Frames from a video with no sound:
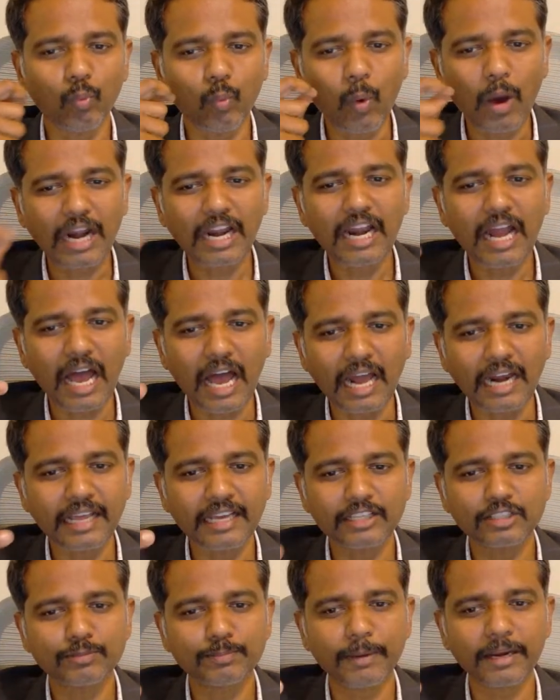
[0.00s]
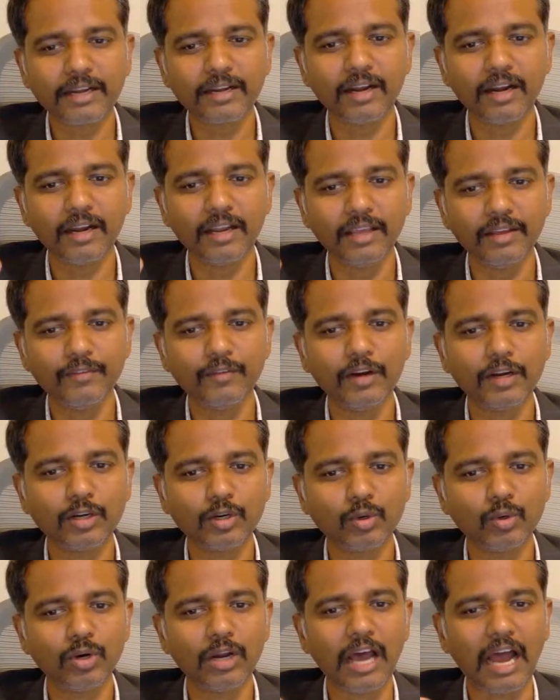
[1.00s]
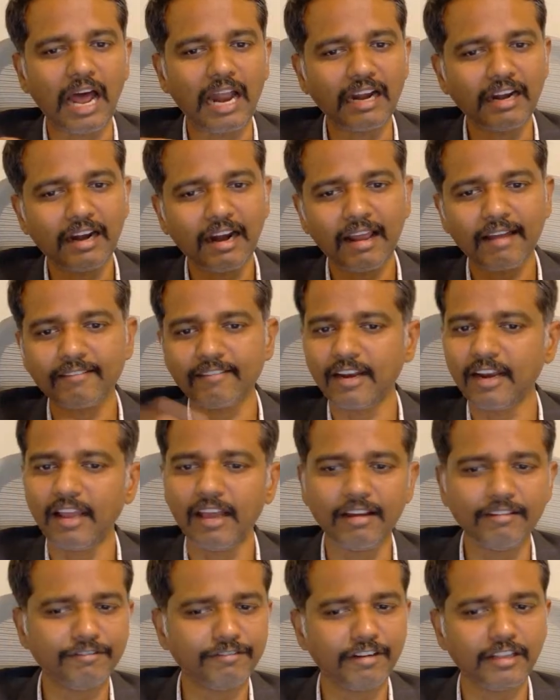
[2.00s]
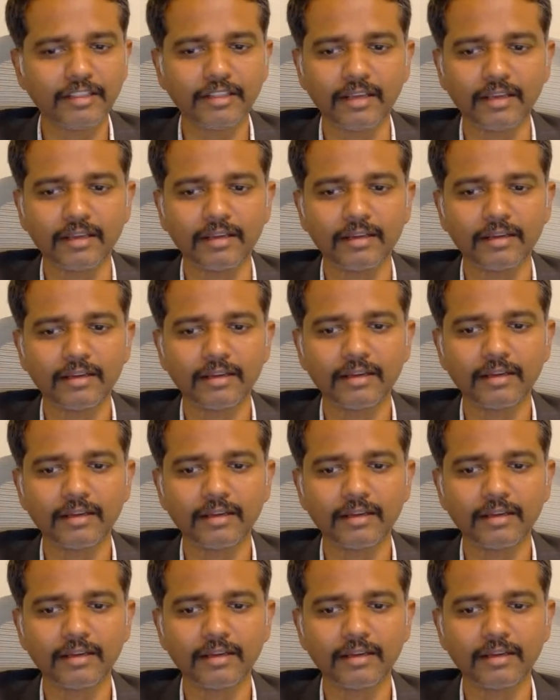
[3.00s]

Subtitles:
one unexpected event could unravel everything.